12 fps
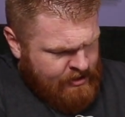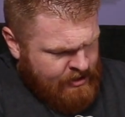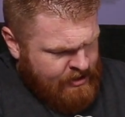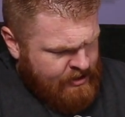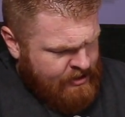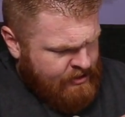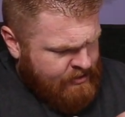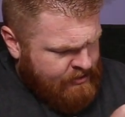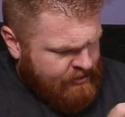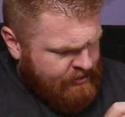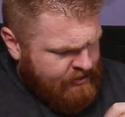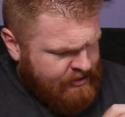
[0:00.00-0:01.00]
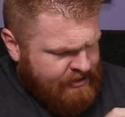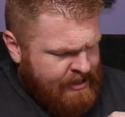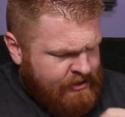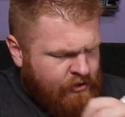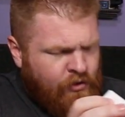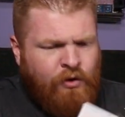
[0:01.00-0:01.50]
And this
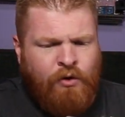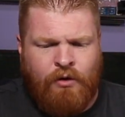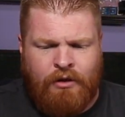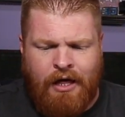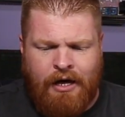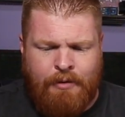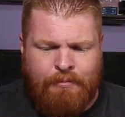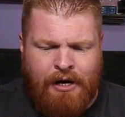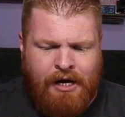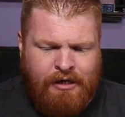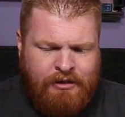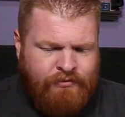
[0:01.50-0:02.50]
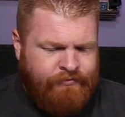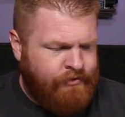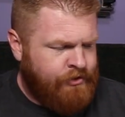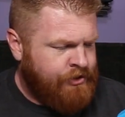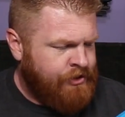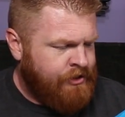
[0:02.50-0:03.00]
has a whole lot of box
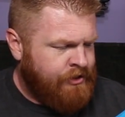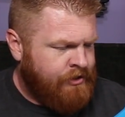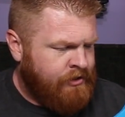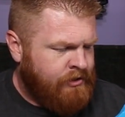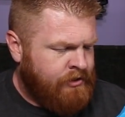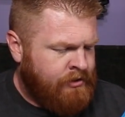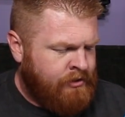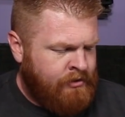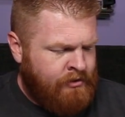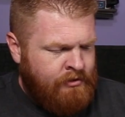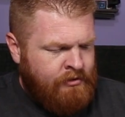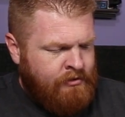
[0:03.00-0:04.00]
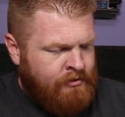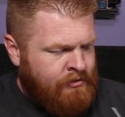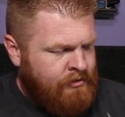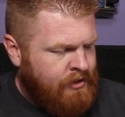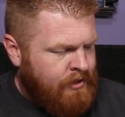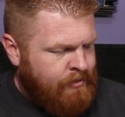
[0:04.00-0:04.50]
for just,
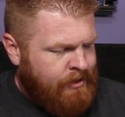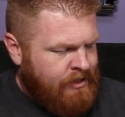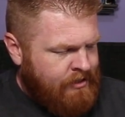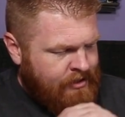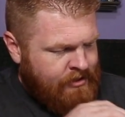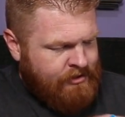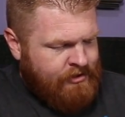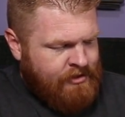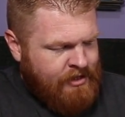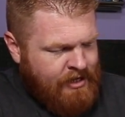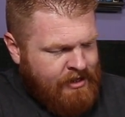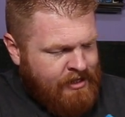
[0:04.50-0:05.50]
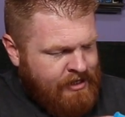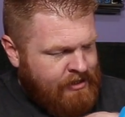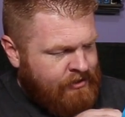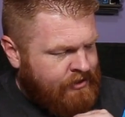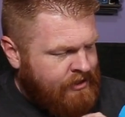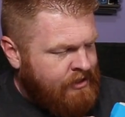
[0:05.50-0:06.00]
there's nothing
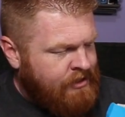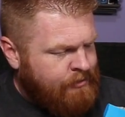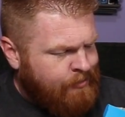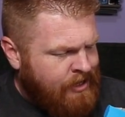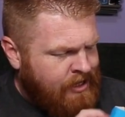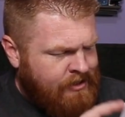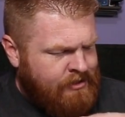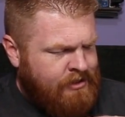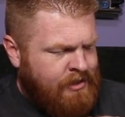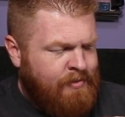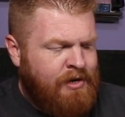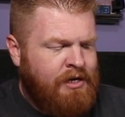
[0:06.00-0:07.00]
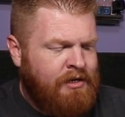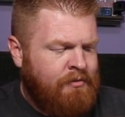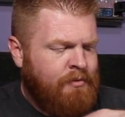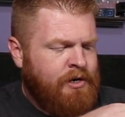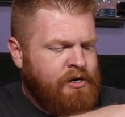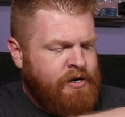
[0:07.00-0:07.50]
else in this box. Come on,
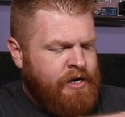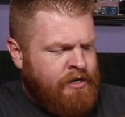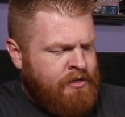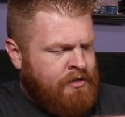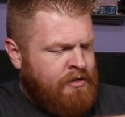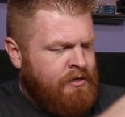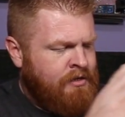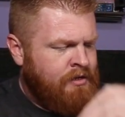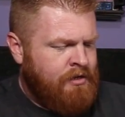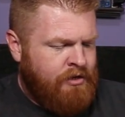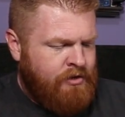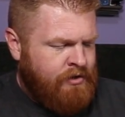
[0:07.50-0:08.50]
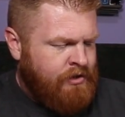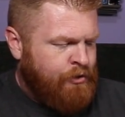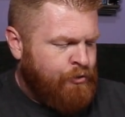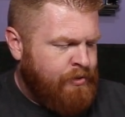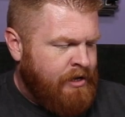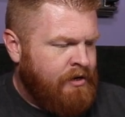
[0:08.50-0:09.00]
Merkury. You could
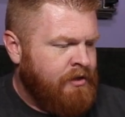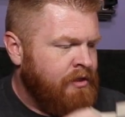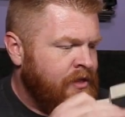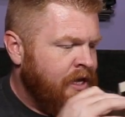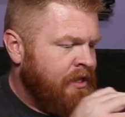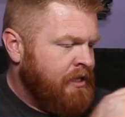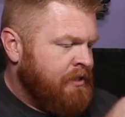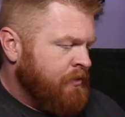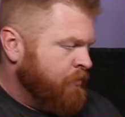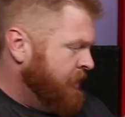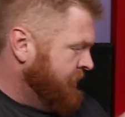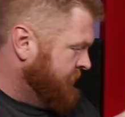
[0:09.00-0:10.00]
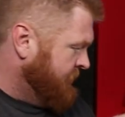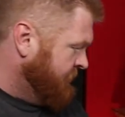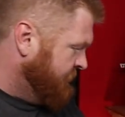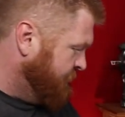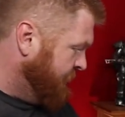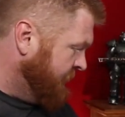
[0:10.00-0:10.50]
do better than that. That's a waste
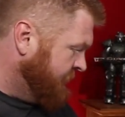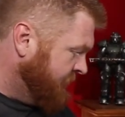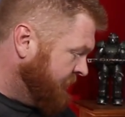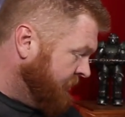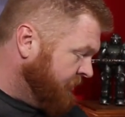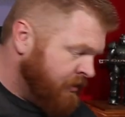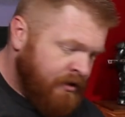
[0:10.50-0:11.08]
of space there.